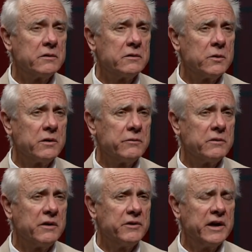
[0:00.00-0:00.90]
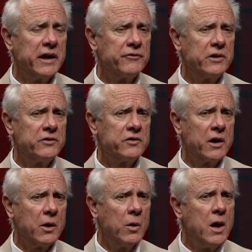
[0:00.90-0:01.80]
12, 11 and a half years
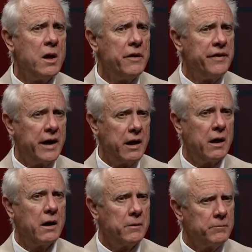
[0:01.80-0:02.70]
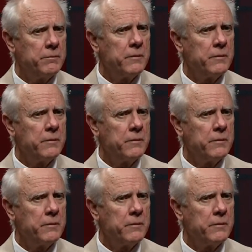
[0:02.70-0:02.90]
ago. That um,